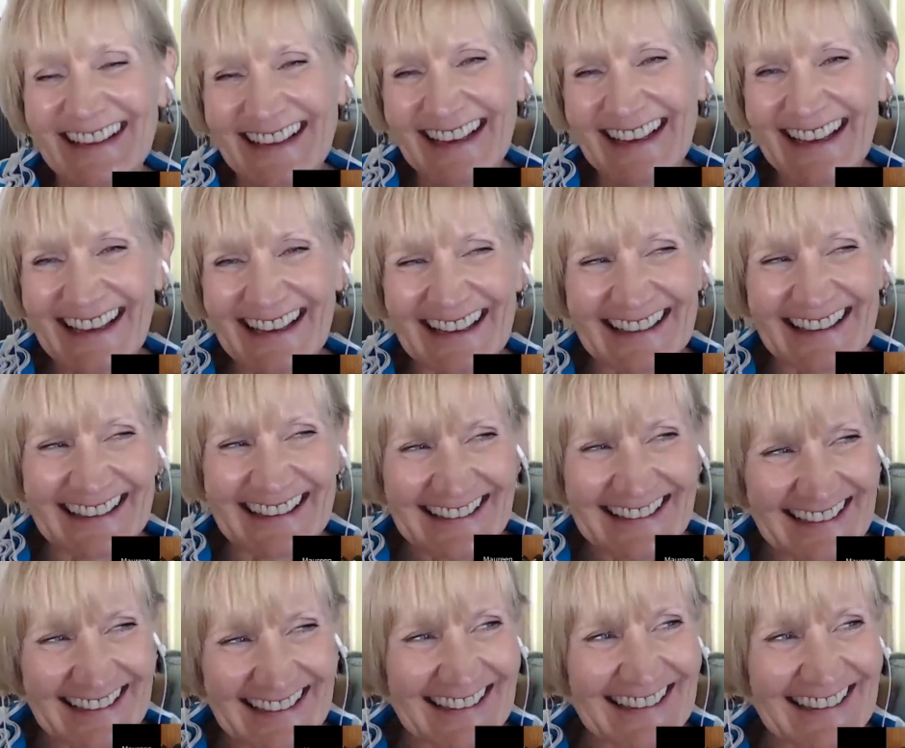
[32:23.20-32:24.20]
and
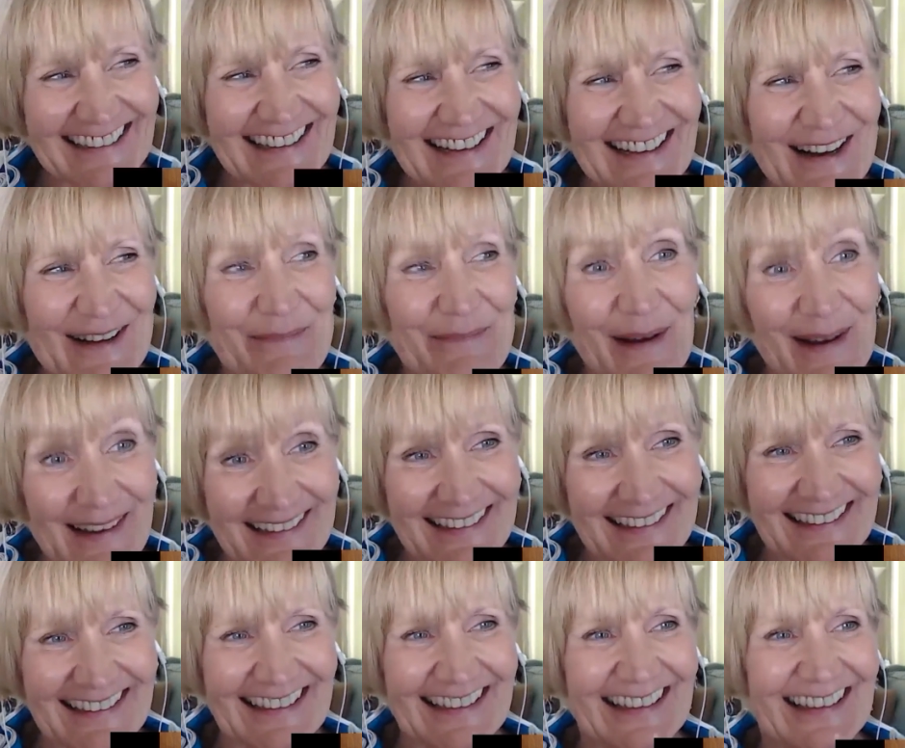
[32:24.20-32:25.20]
uh, but
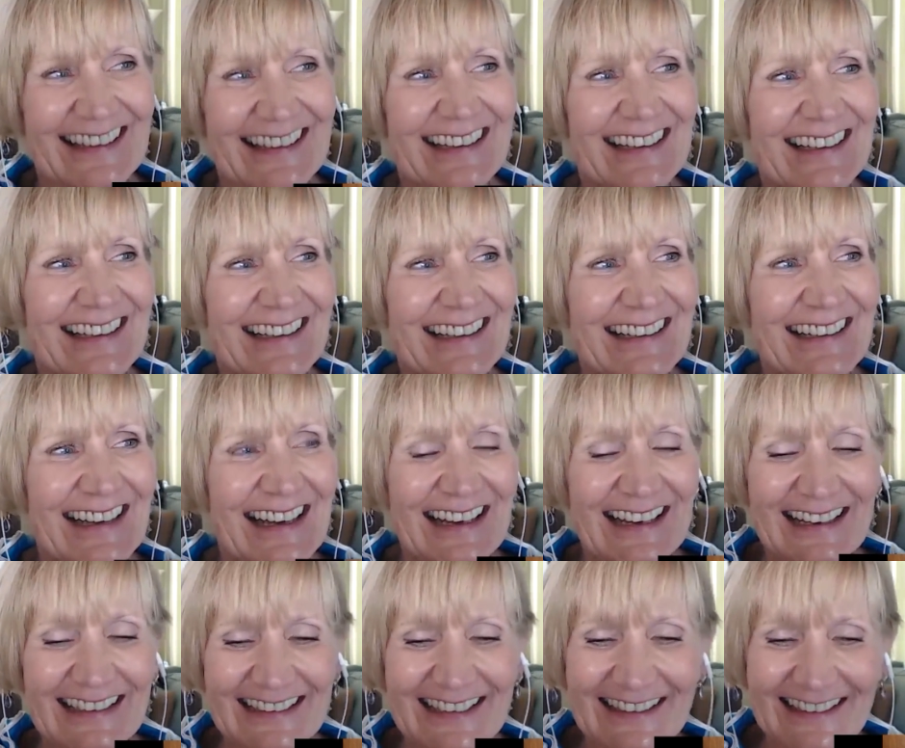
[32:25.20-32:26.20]
he
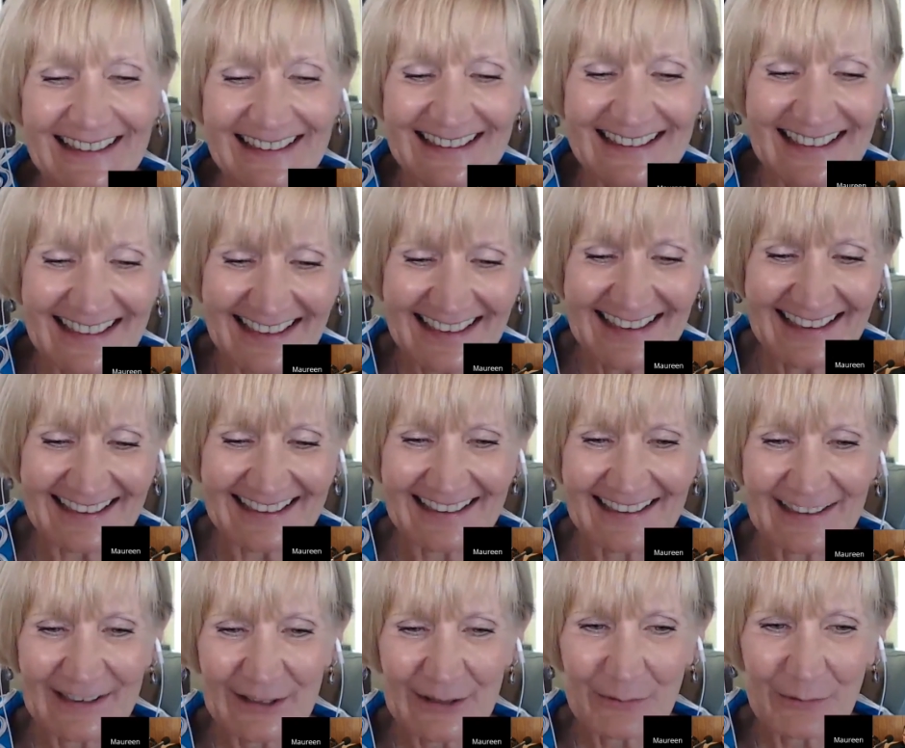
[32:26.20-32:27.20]
to this day,
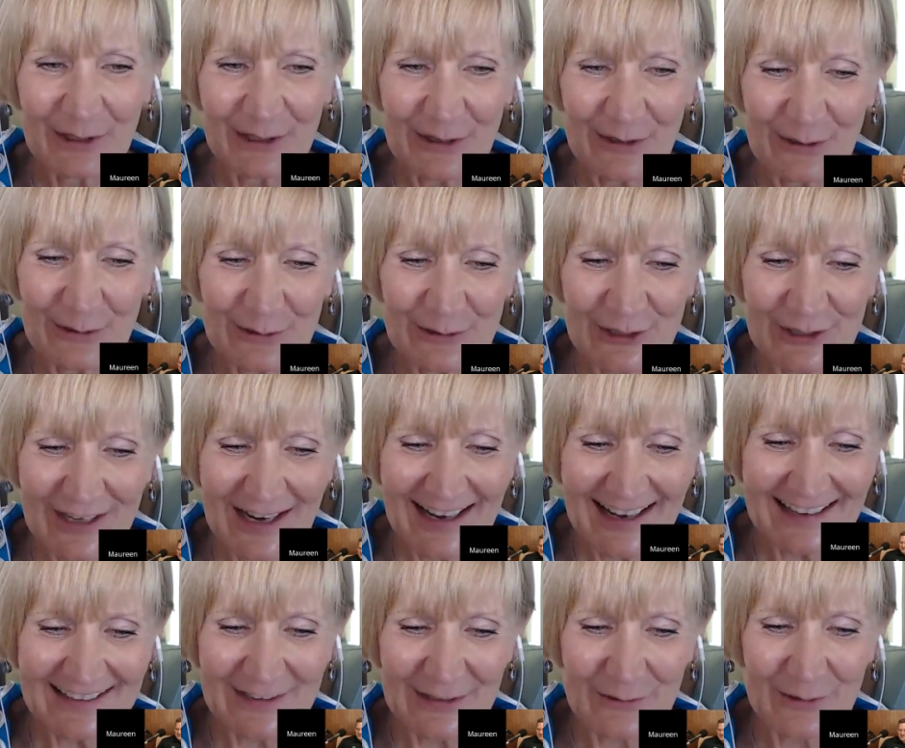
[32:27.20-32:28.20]
when coach
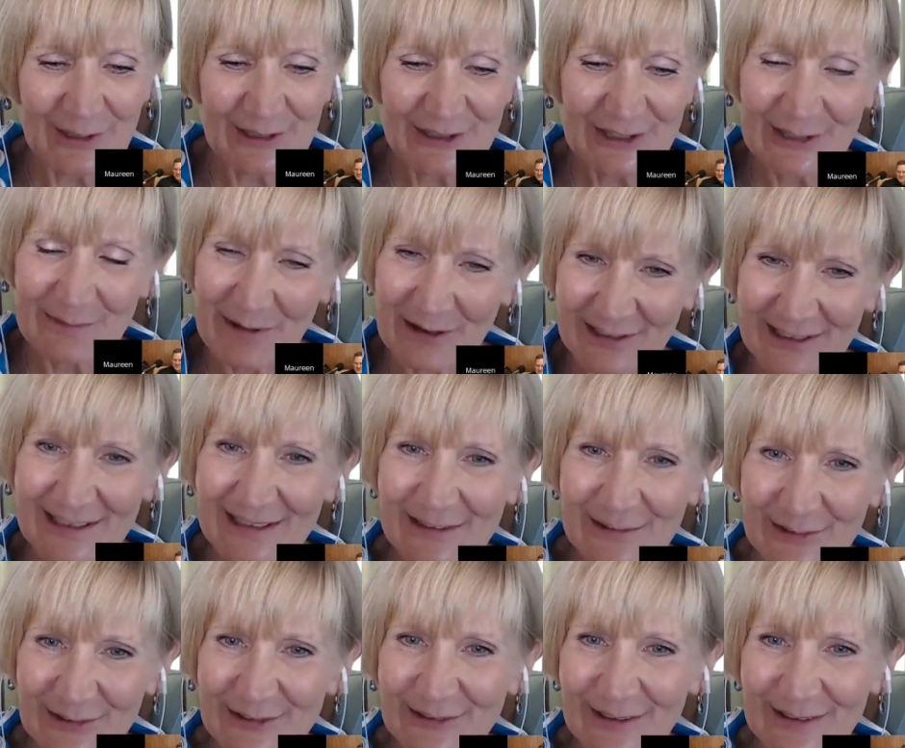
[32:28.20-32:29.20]
has a question about a kid
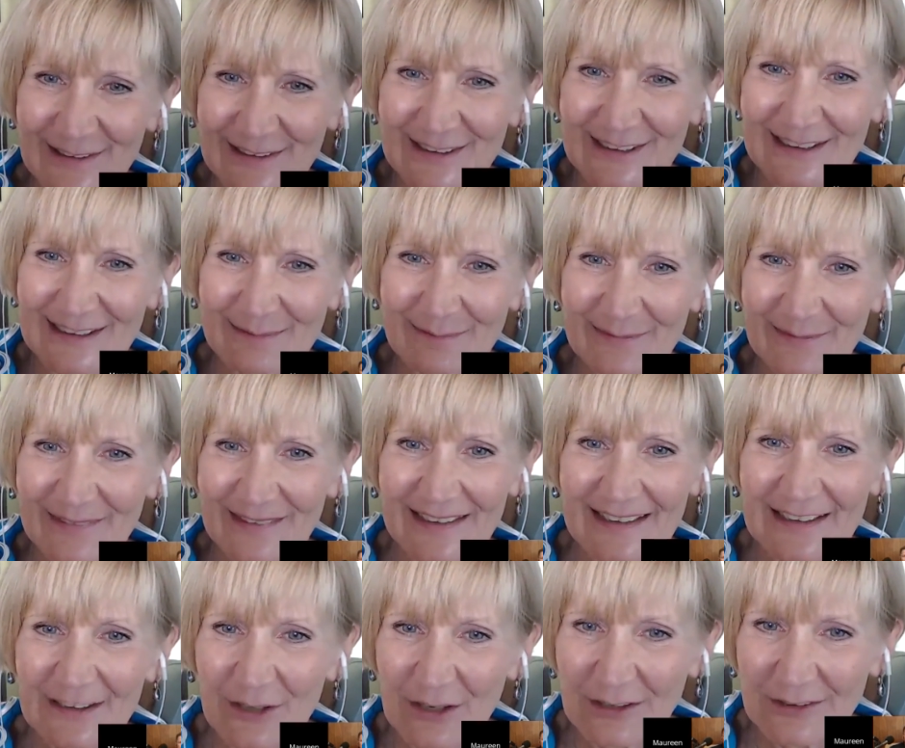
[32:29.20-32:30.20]
who's still on the team,
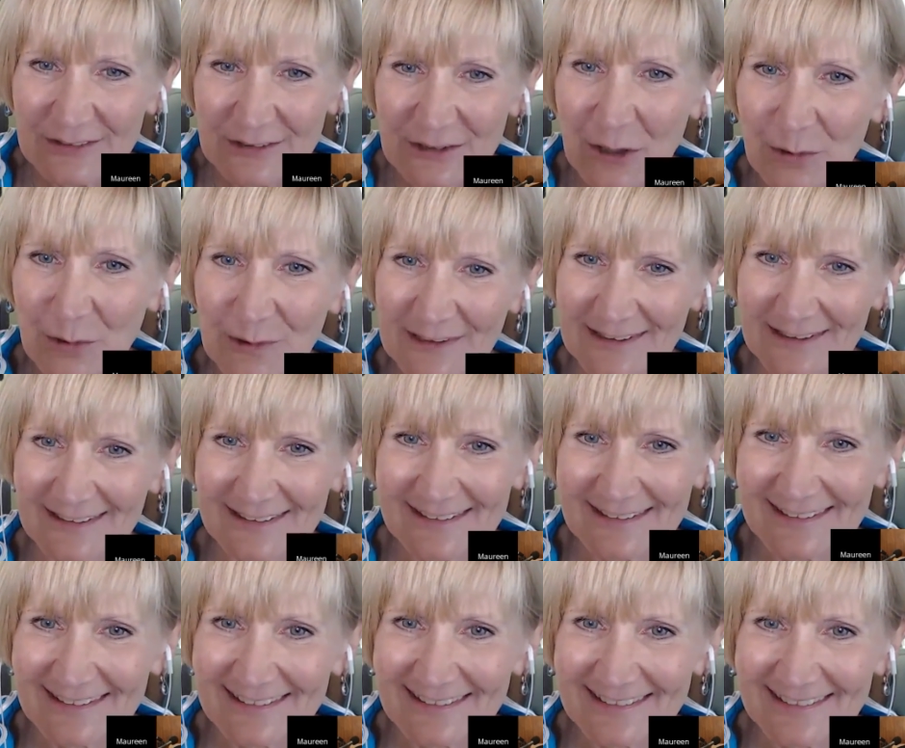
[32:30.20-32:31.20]
he calls Nolan.
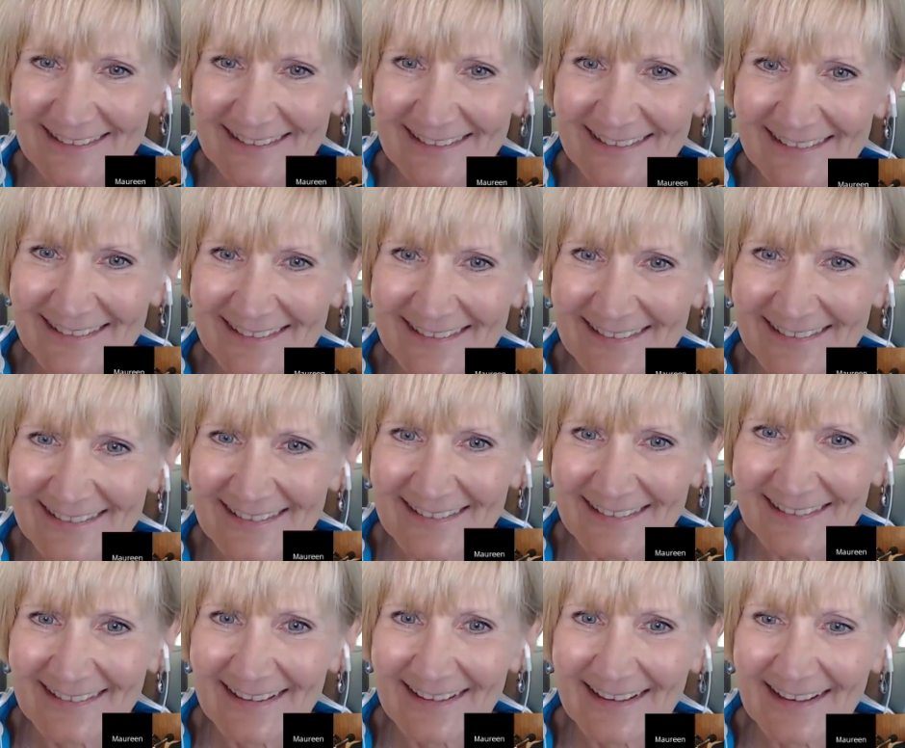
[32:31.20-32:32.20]
Yeah.
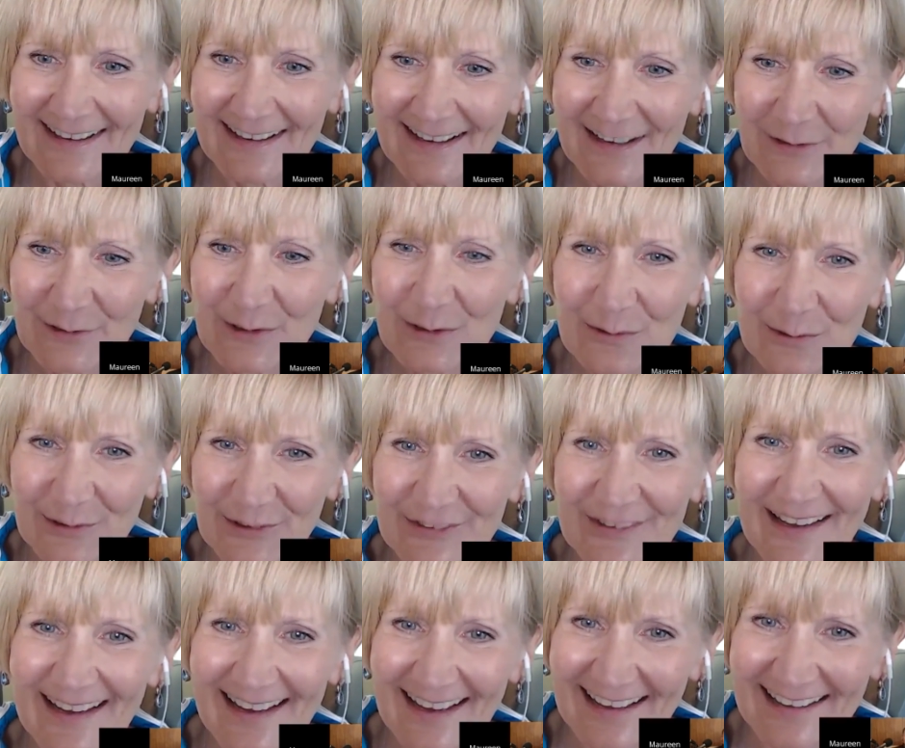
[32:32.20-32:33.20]
How cool is
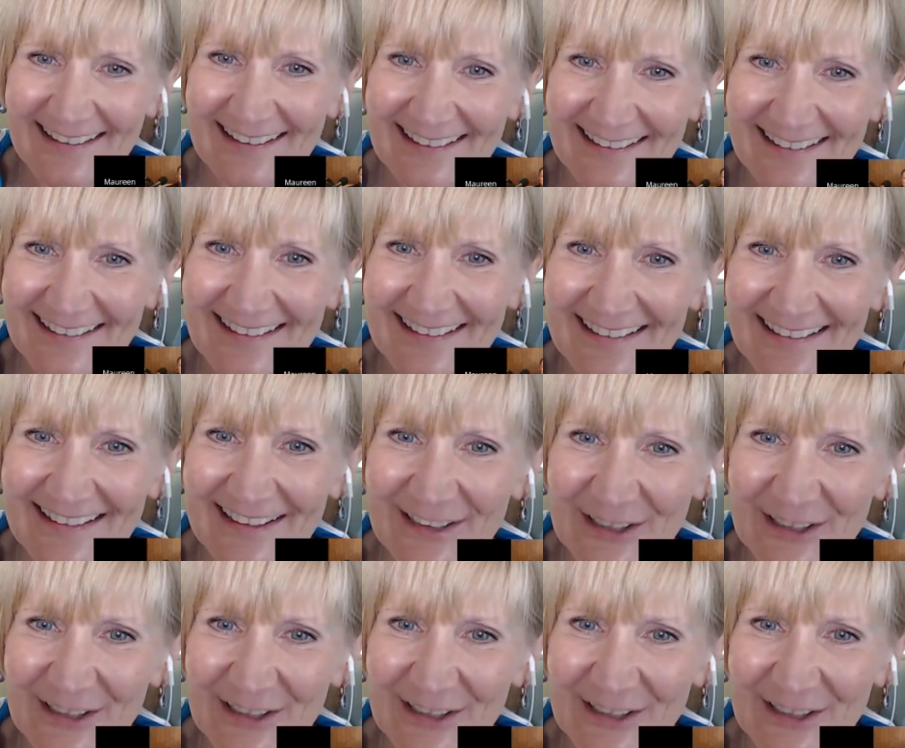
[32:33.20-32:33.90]
that? Yeah. You